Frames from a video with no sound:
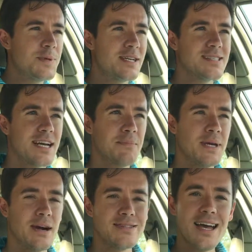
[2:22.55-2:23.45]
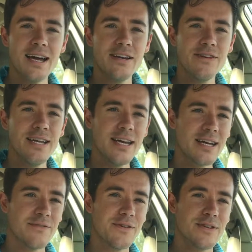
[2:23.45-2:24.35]
because I can be outside every day. I
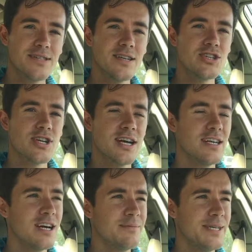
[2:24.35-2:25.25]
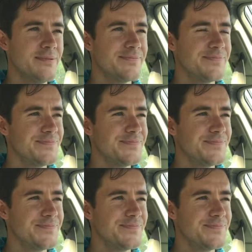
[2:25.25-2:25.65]
can feel the sunshine on me.